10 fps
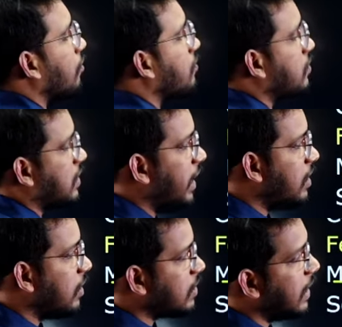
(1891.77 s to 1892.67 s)
of
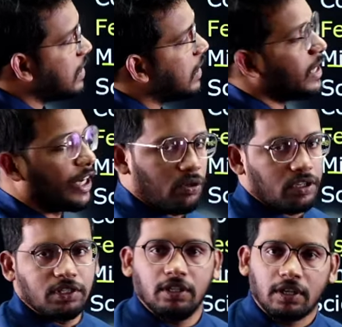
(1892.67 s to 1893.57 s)
State Science and
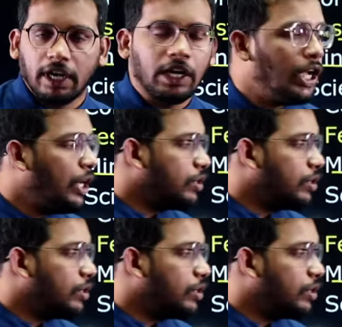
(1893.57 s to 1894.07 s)
Technology, right?